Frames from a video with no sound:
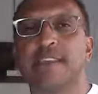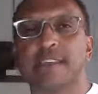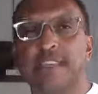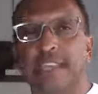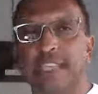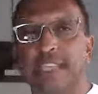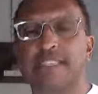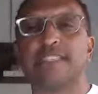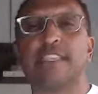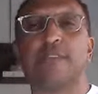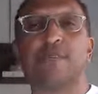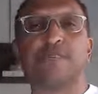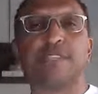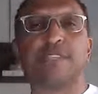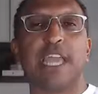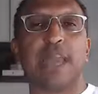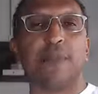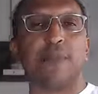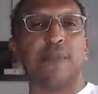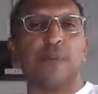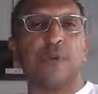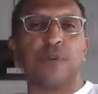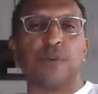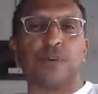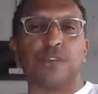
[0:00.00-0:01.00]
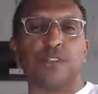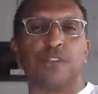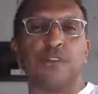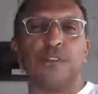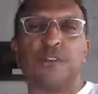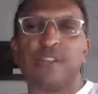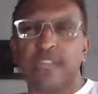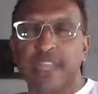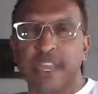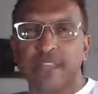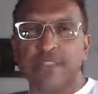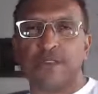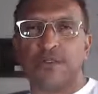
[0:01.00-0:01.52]
In September, we'll do
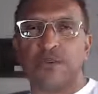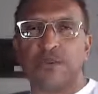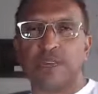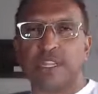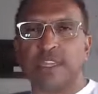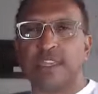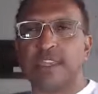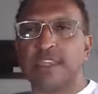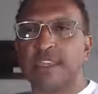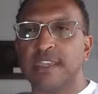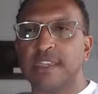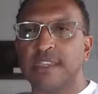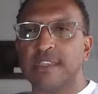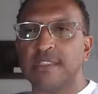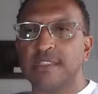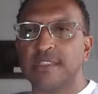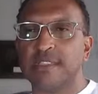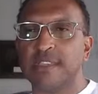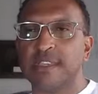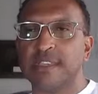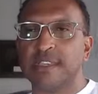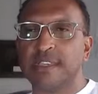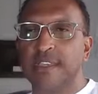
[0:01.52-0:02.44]
another one of these,